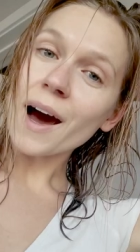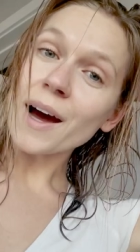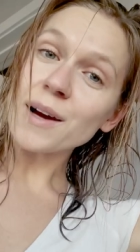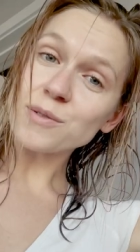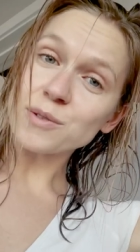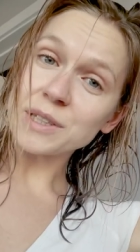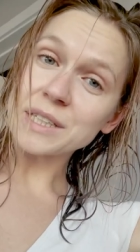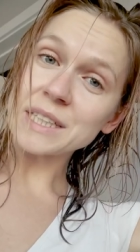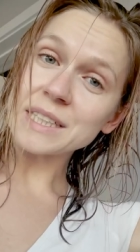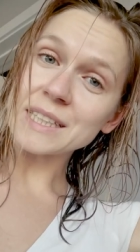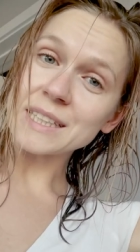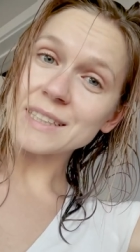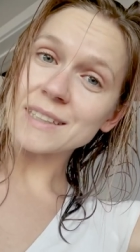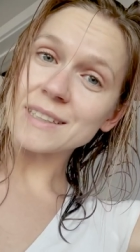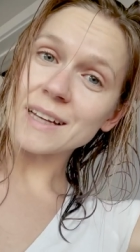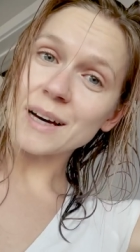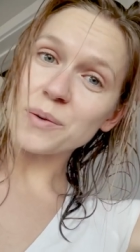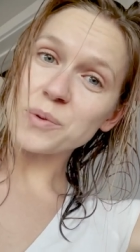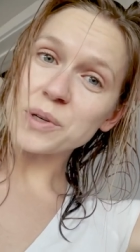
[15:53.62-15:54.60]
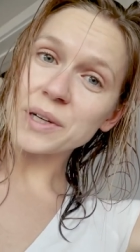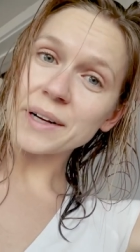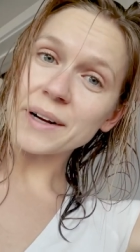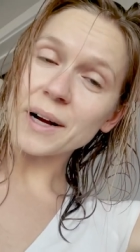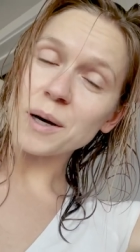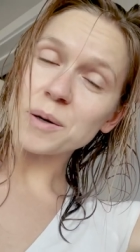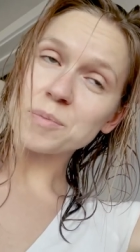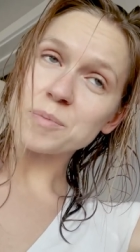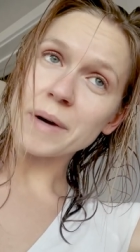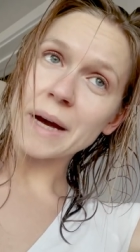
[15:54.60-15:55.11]
I really needed that
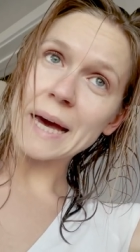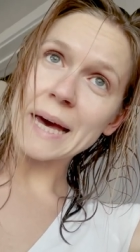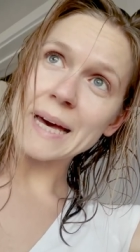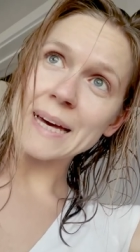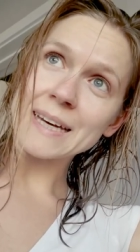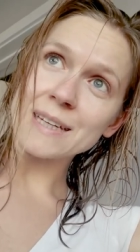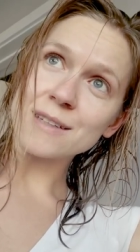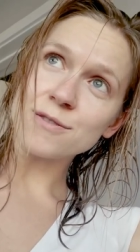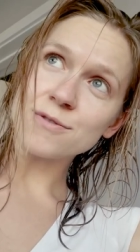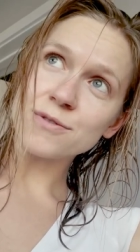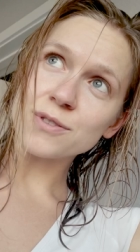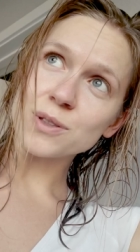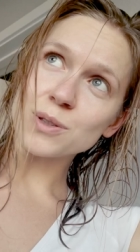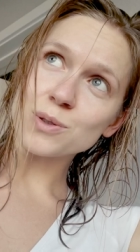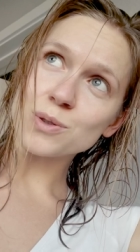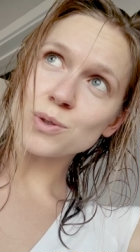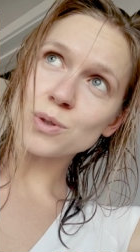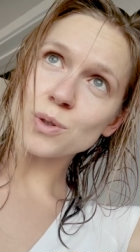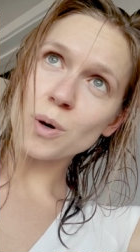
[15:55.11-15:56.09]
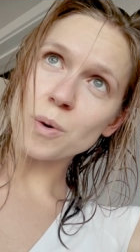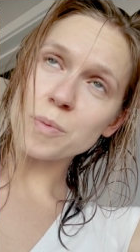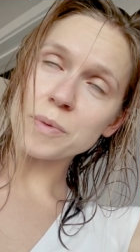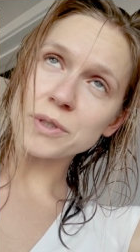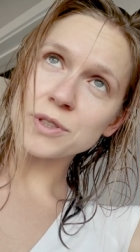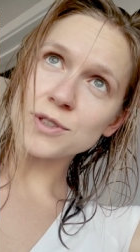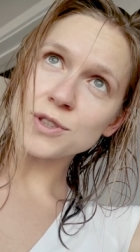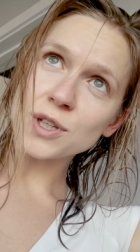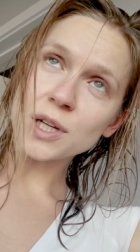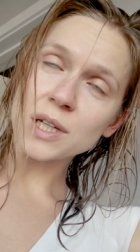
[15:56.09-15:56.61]
workout. My head feels so
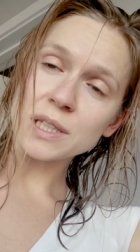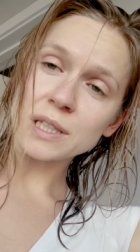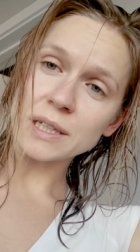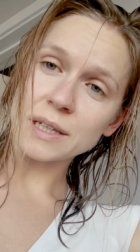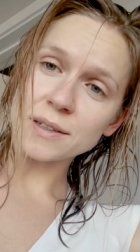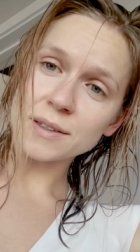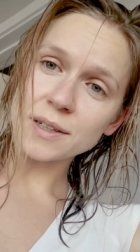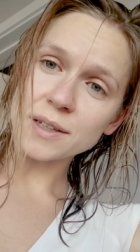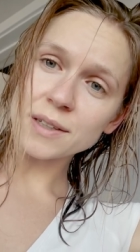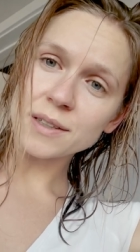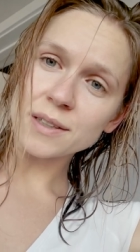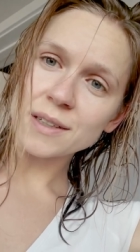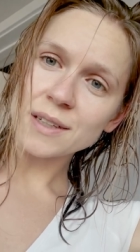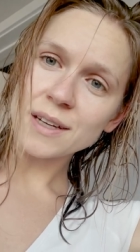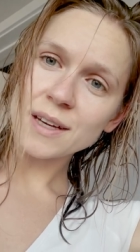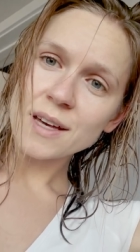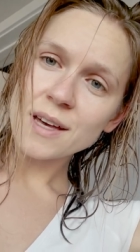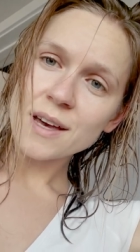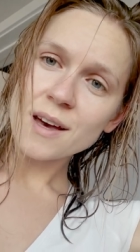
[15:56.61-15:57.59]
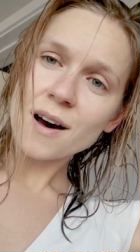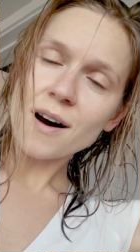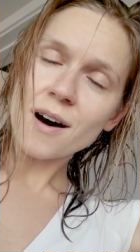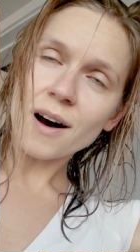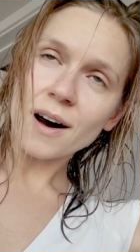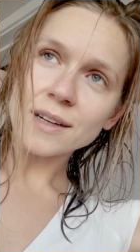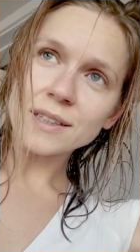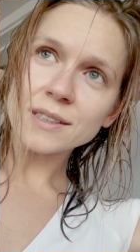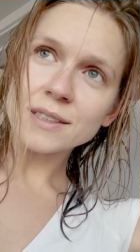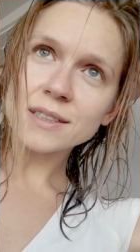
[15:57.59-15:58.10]
much clearer.
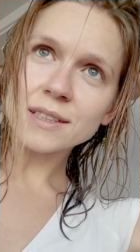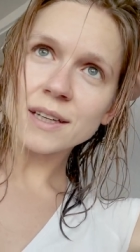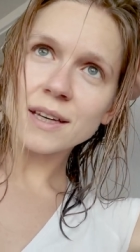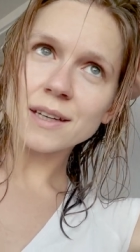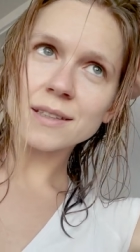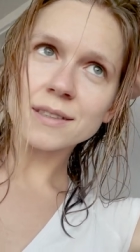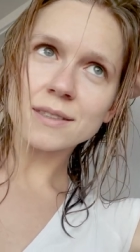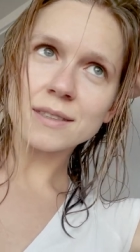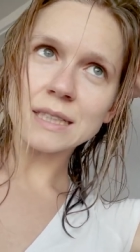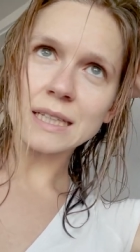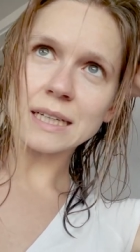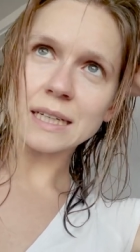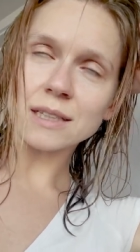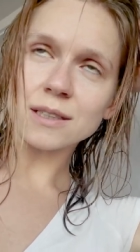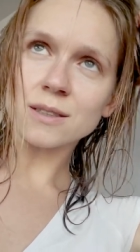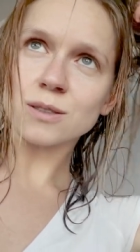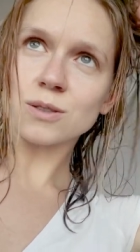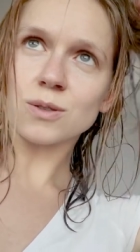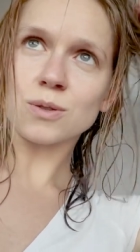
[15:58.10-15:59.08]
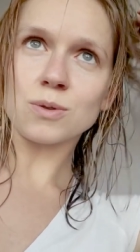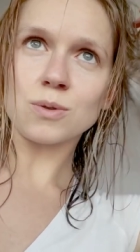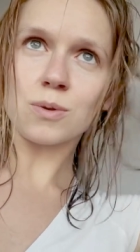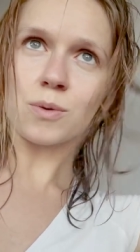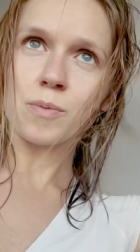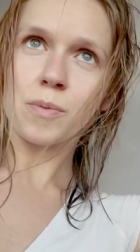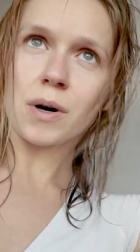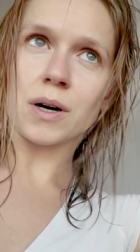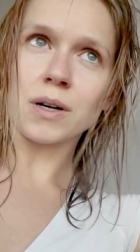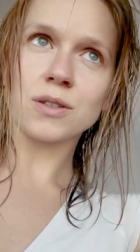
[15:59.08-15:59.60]
Honestly, sitting too
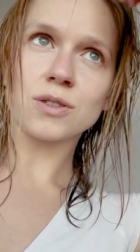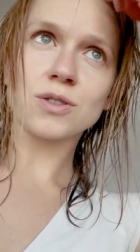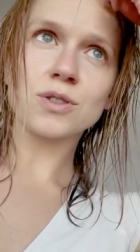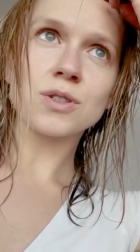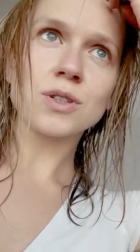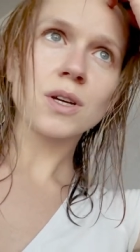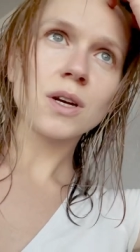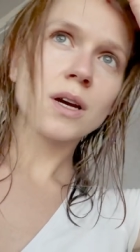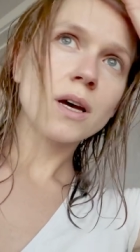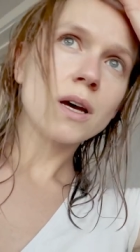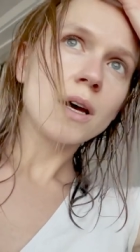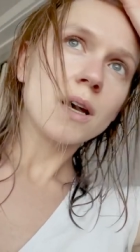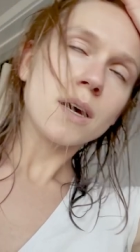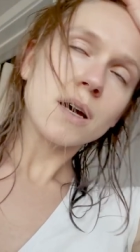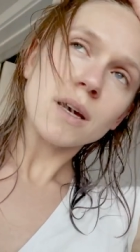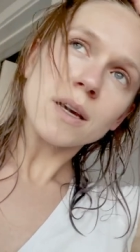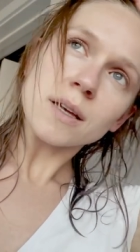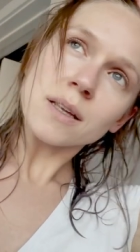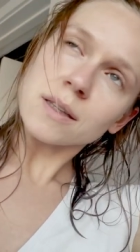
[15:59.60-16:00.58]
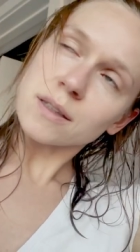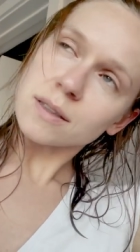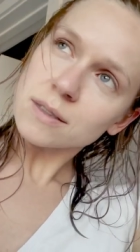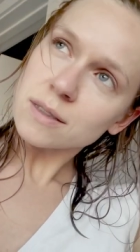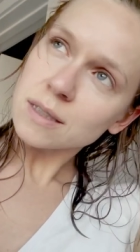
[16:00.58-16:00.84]
much in the